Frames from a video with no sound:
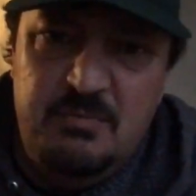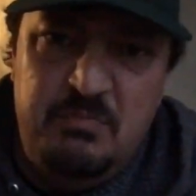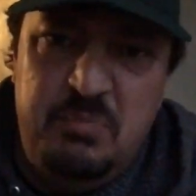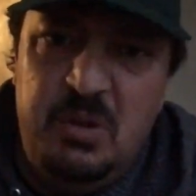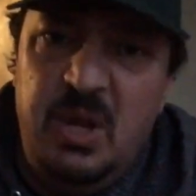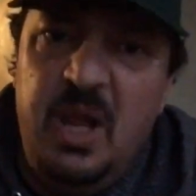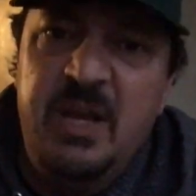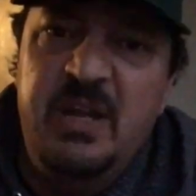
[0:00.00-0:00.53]

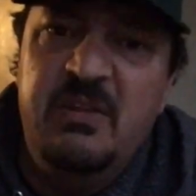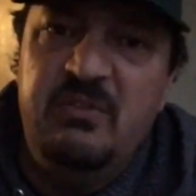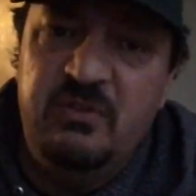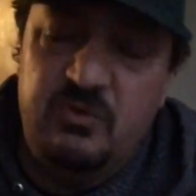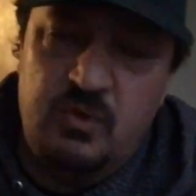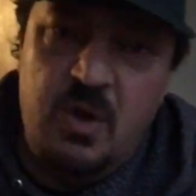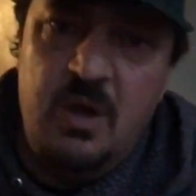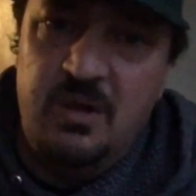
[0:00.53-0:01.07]
bloody
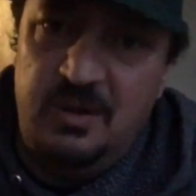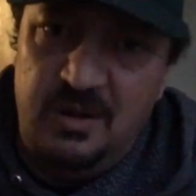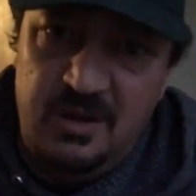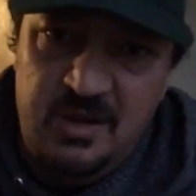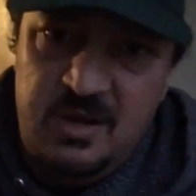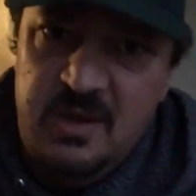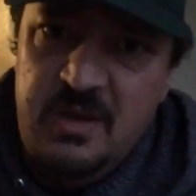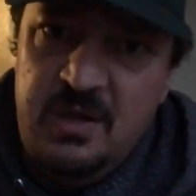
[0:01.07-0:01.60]
struggle
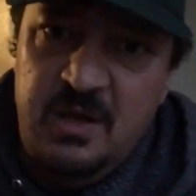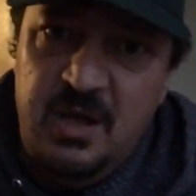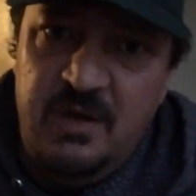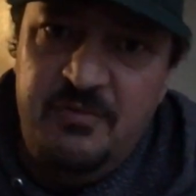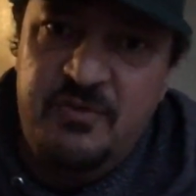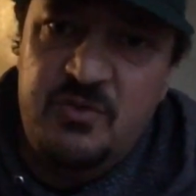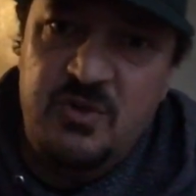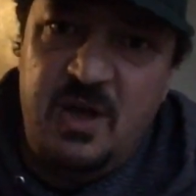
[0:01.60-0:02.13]

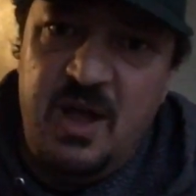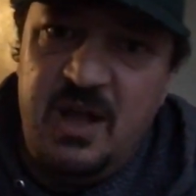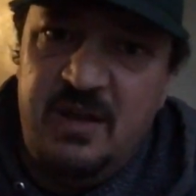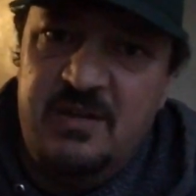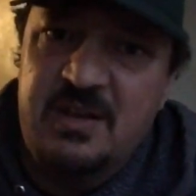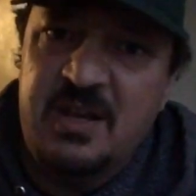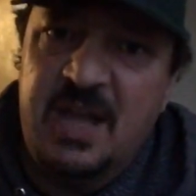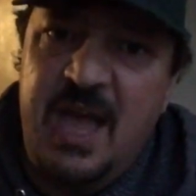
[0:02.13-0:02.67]
of
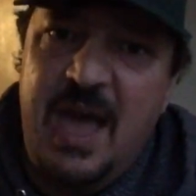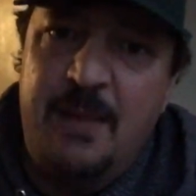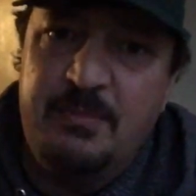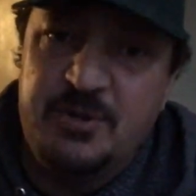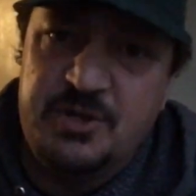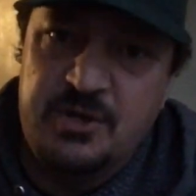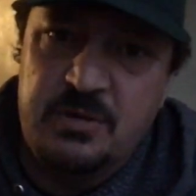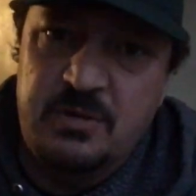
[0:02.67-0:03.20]
trying to
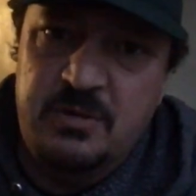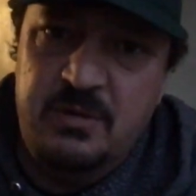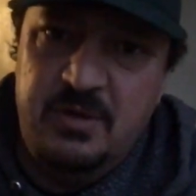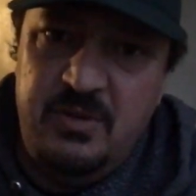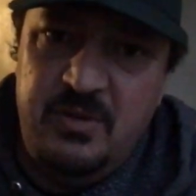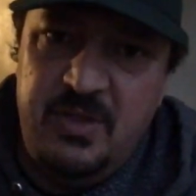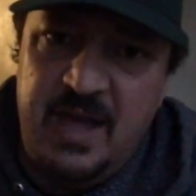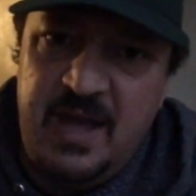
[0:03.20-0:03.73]
capture
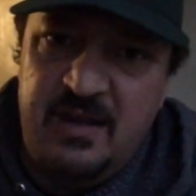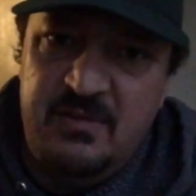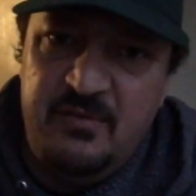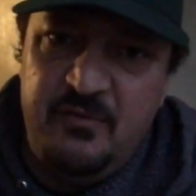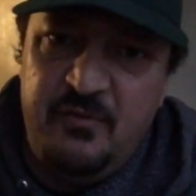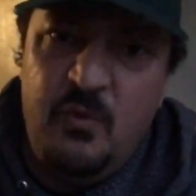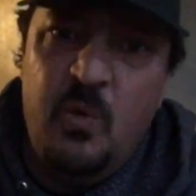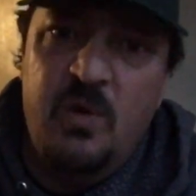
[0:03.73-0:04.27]
that
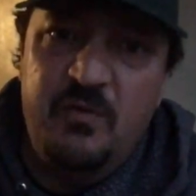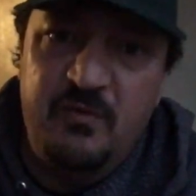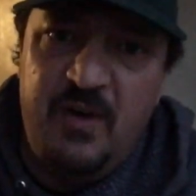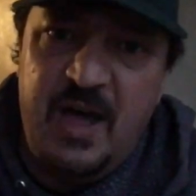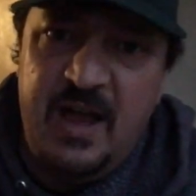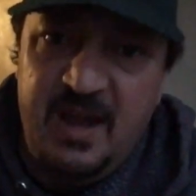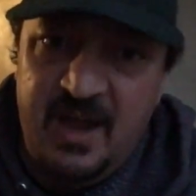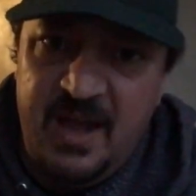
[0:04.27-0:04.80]

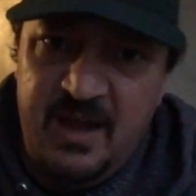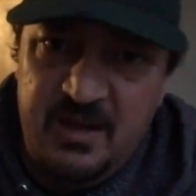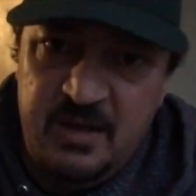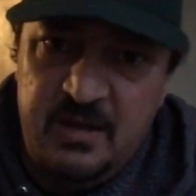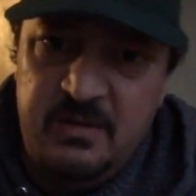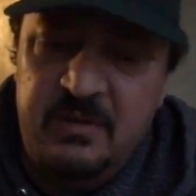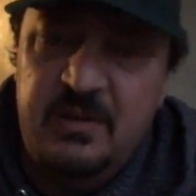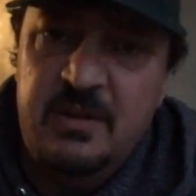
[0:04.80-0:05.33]
fortified
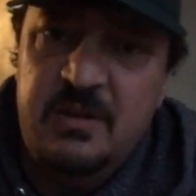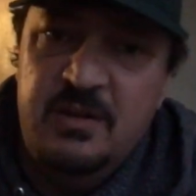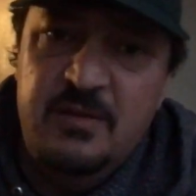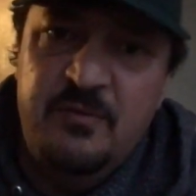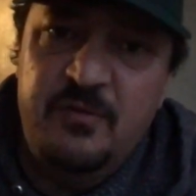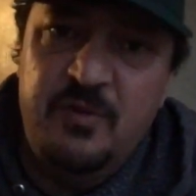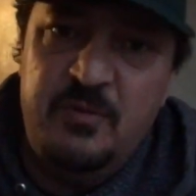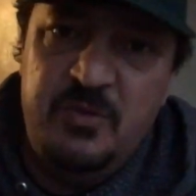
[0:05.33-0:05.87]
island
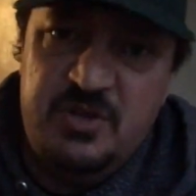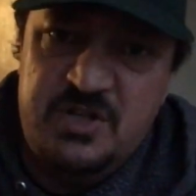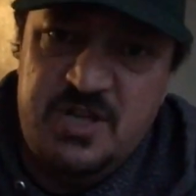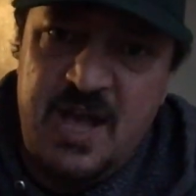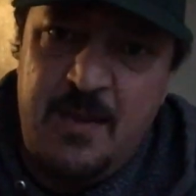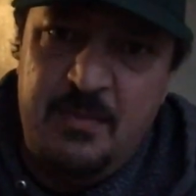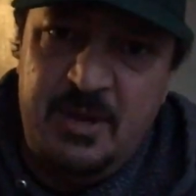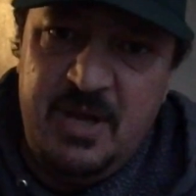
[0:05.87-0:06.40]
from the
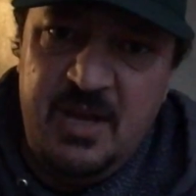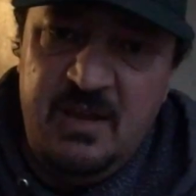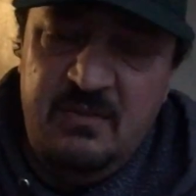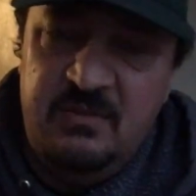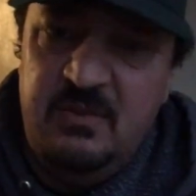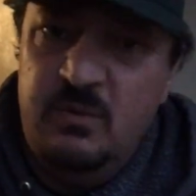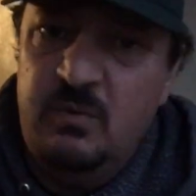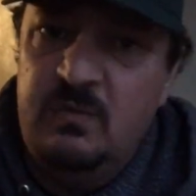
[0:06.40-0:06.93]

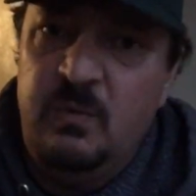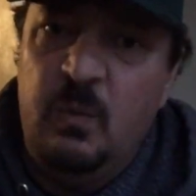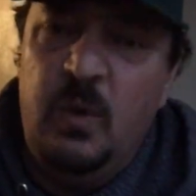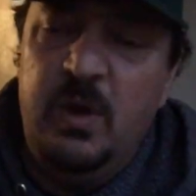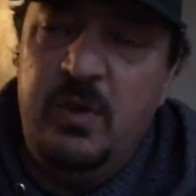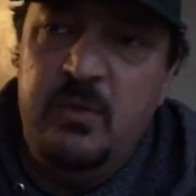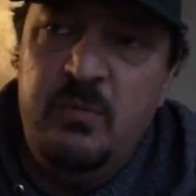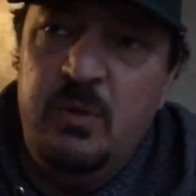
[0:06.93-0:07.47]
Japanese. It was
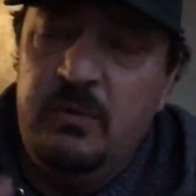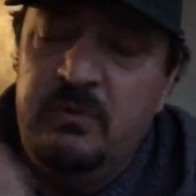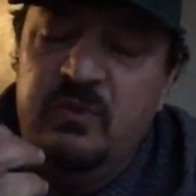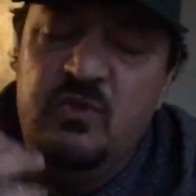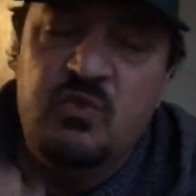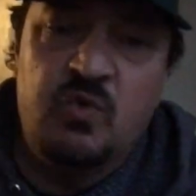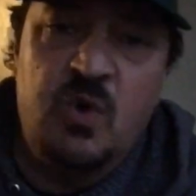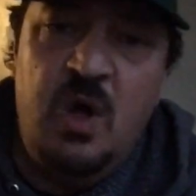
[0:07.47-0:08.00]
one of the
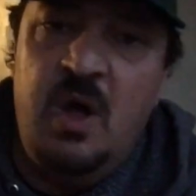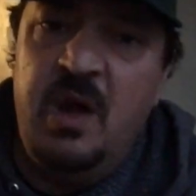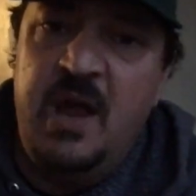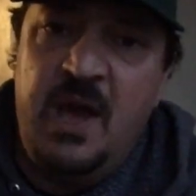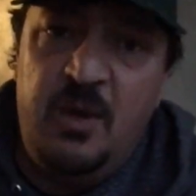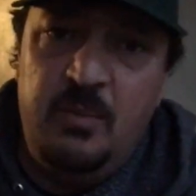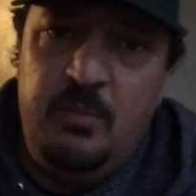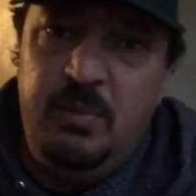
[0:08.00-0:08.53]
most drawn
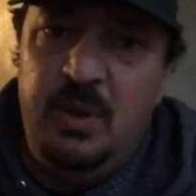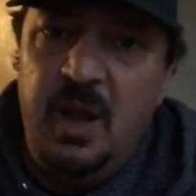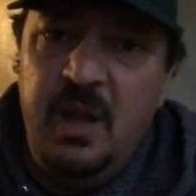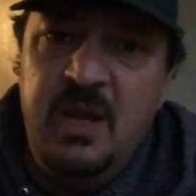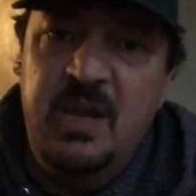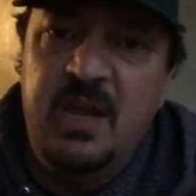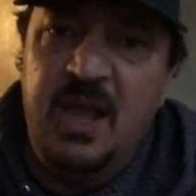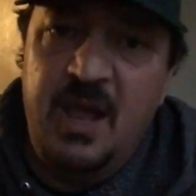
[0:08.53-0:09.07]
out,
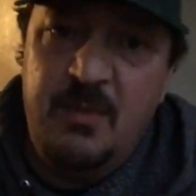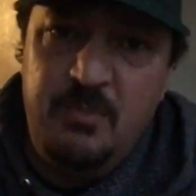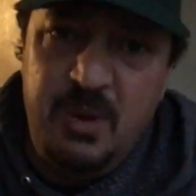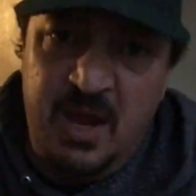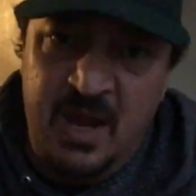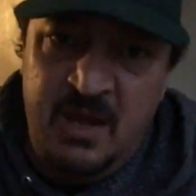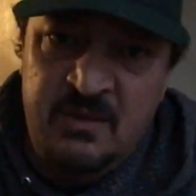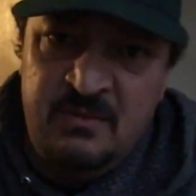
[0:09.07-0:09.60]
bloody
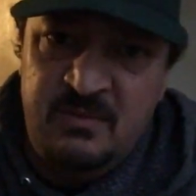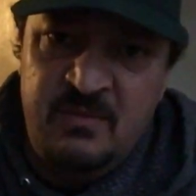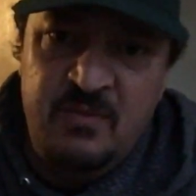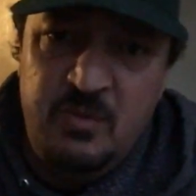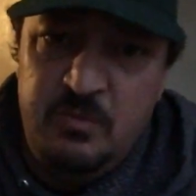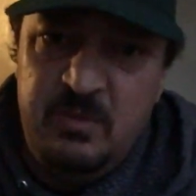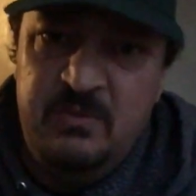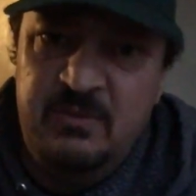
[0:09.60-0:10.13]
campaigns of
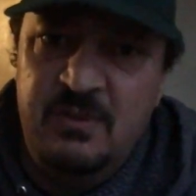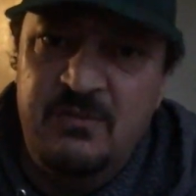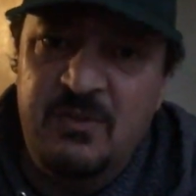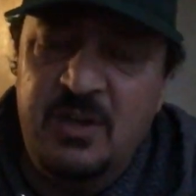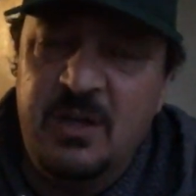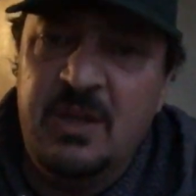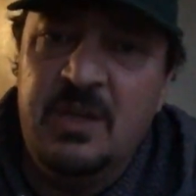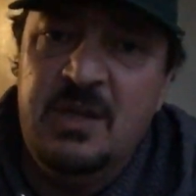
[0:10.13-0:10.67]
the
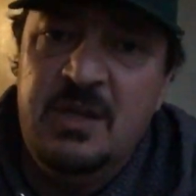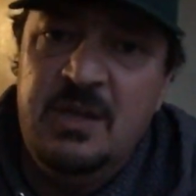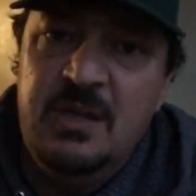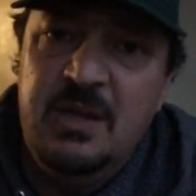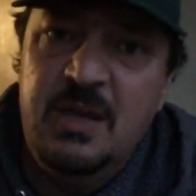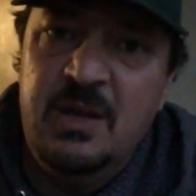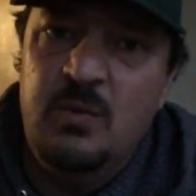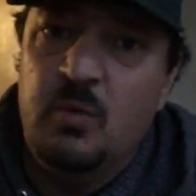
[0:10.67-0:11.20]
Pacific
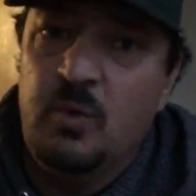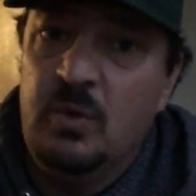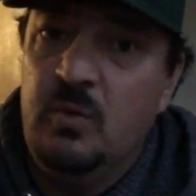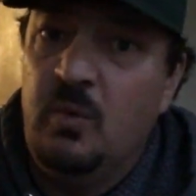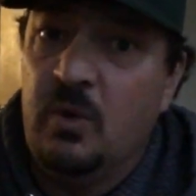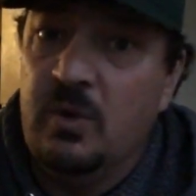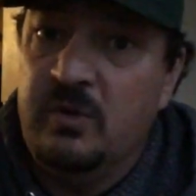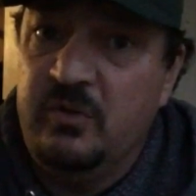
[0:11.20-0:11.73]
in World
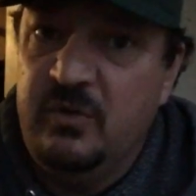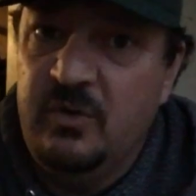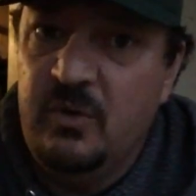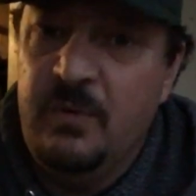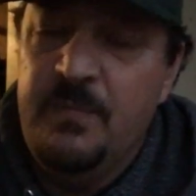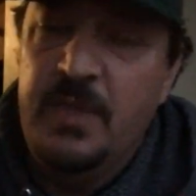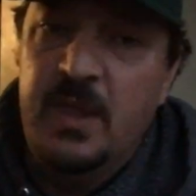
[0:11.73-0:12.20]
War II.